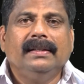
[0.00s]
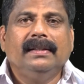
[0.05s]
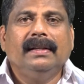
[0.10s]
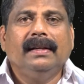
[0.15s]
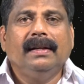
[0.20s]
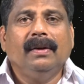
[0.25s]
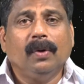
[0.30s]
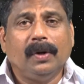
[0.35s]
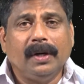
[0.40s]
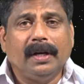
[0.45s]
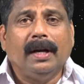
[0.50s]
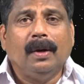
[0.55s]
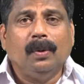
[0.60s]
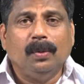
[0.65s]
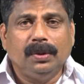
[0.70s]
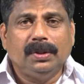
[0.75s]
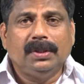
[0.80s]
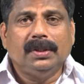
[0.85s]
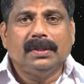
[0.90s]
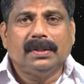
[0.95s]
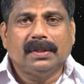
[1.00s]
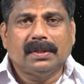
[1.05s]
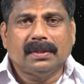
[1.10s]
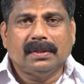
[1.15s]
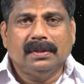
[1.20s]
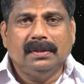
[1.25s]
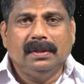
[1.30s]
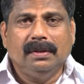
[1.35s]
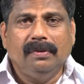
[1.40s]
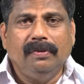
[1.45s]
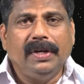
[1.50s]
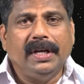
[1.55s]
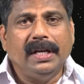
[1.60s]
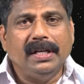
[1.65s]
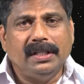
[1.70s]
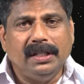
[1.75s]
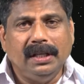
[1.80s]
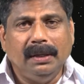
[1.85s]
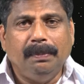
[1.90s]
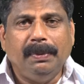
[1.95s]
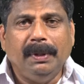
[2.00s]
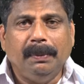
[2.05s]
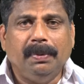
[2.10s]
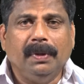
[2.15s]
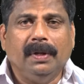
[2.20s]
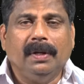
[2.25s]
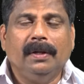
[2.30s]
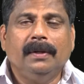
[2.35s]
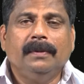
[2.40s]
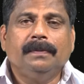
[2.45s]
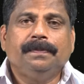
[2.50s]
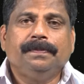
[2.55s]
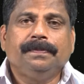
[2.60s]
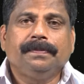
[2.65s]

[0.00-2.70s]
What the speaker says: Look around, we can see people,